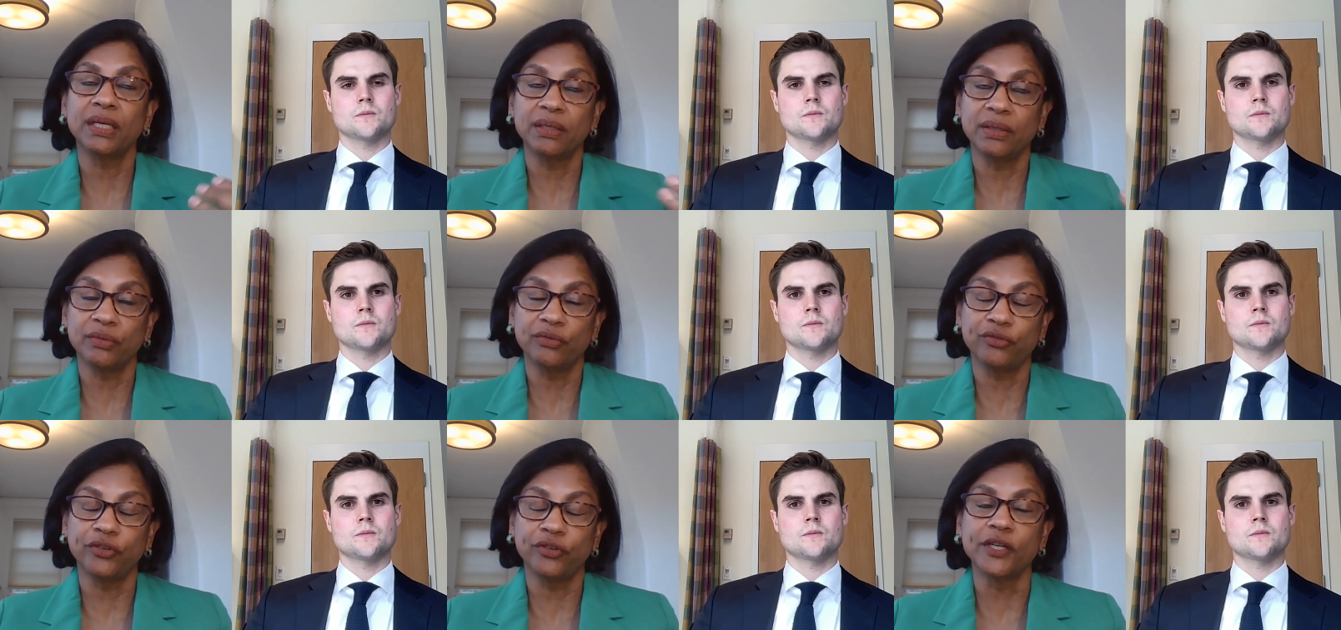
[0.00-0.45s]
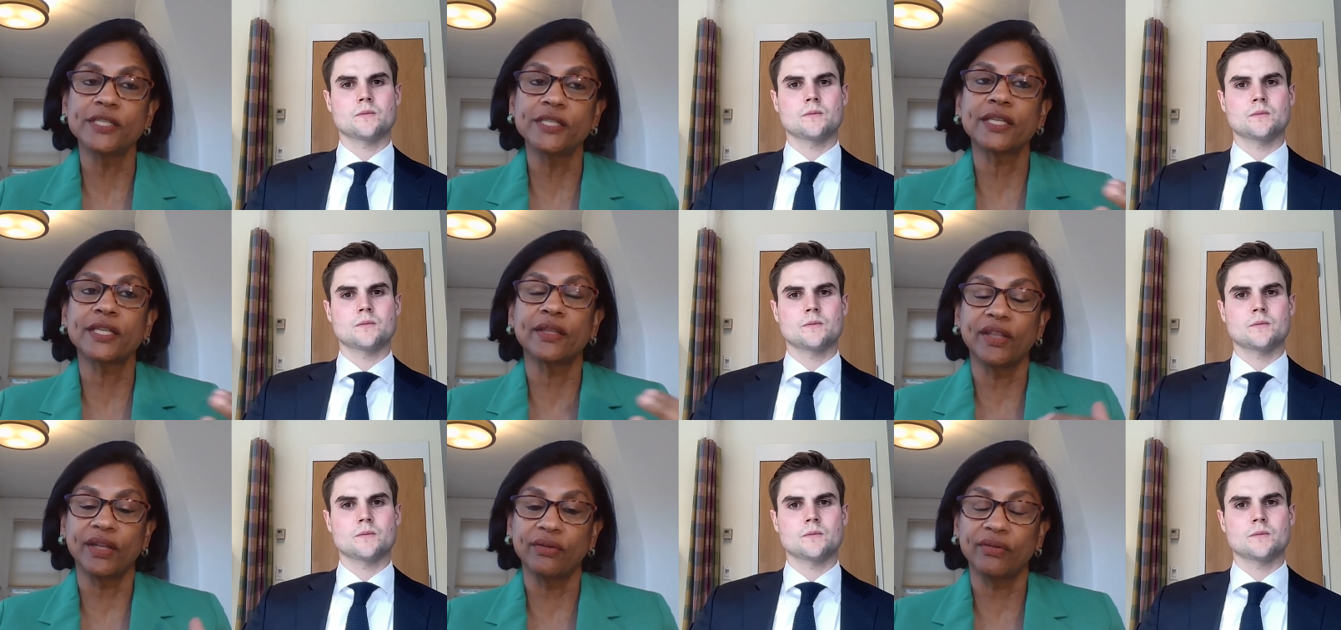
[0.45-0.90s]
Speaker 1: uh,
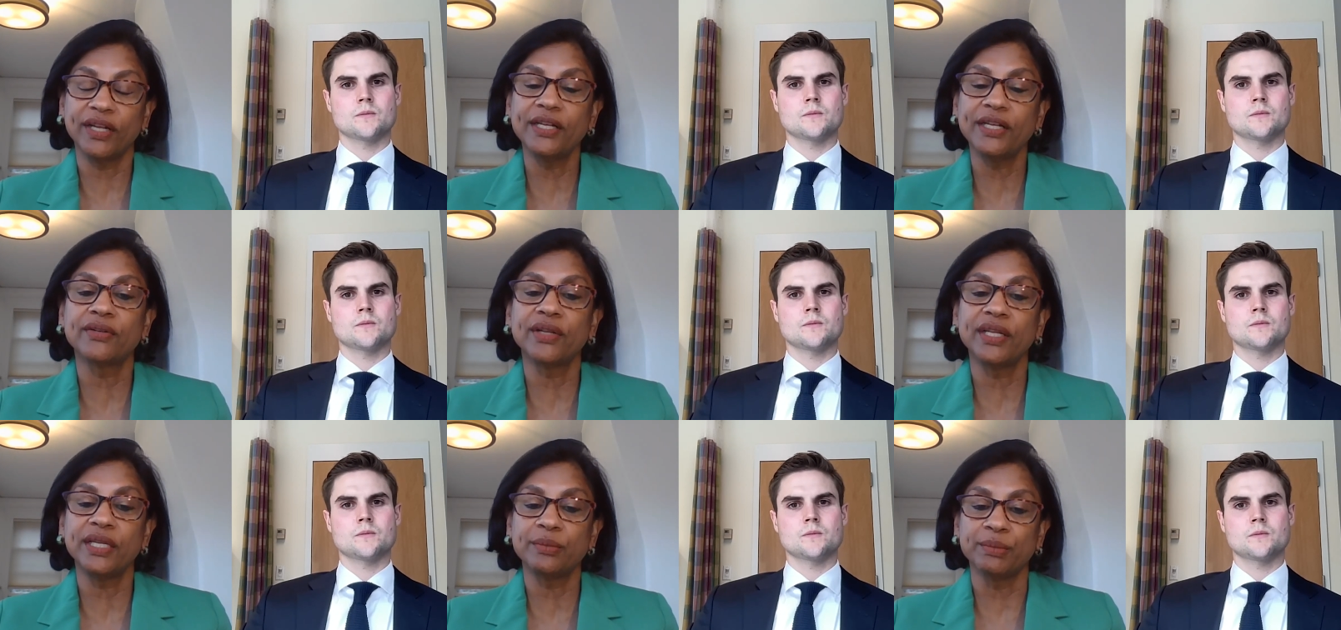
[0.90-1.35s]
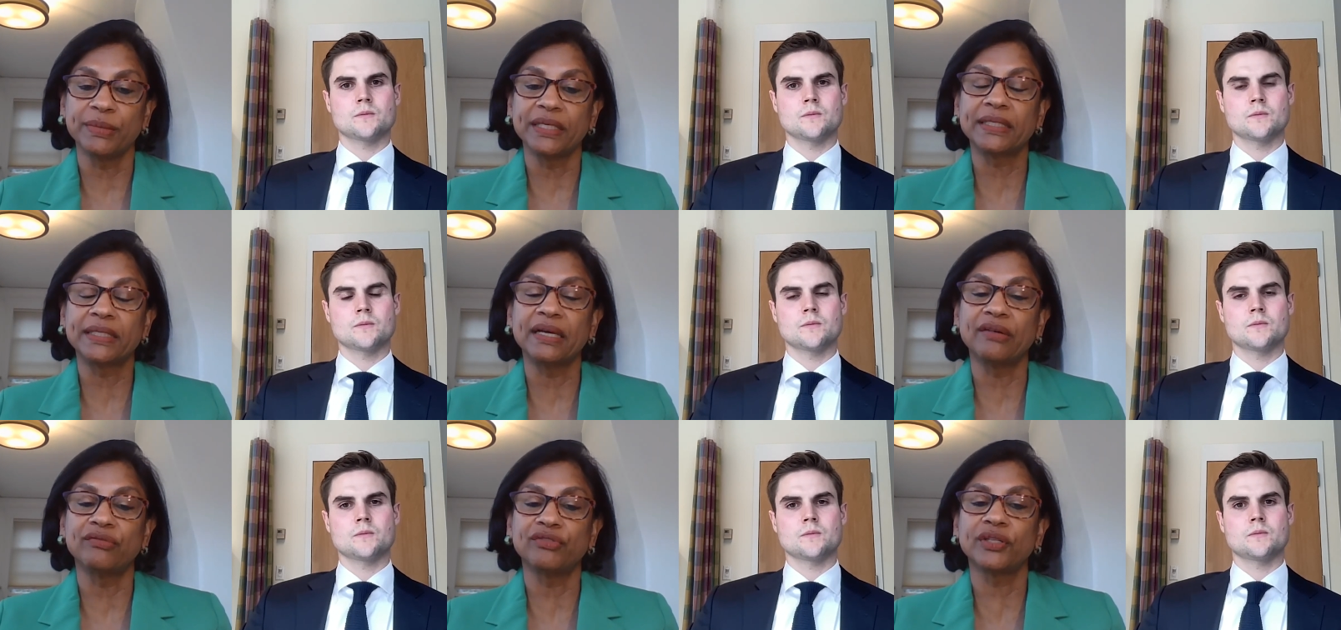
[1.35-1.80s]
first and then
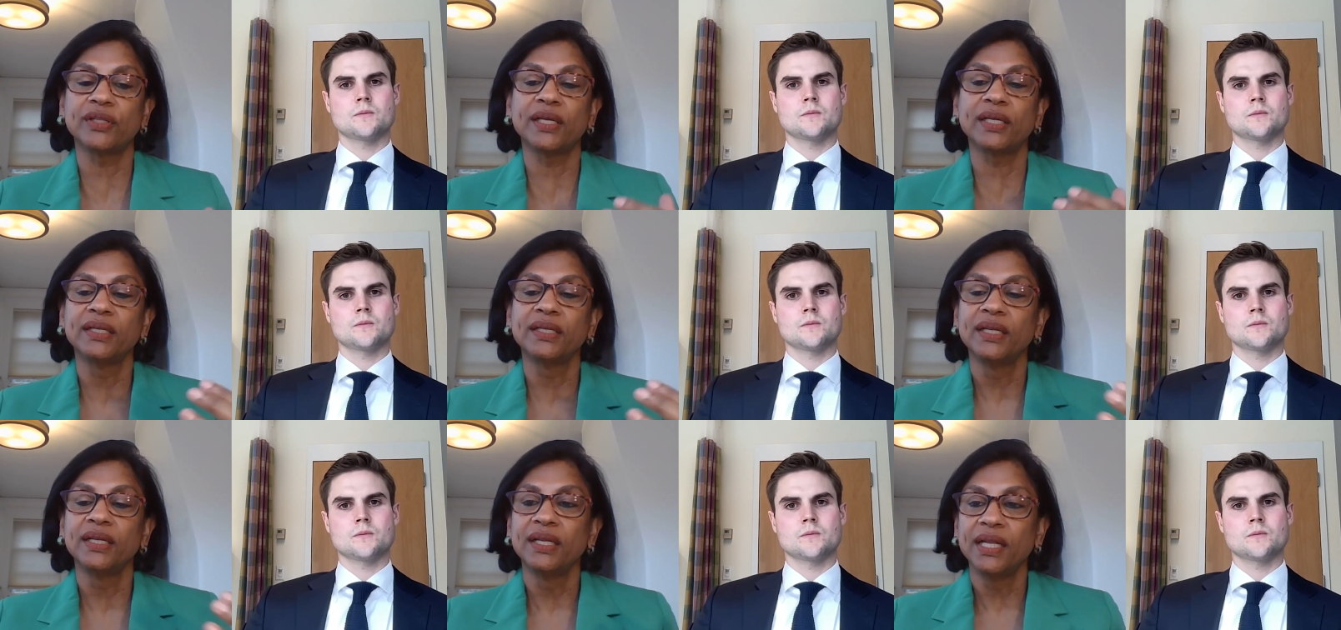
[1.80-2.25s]
retreatment after that.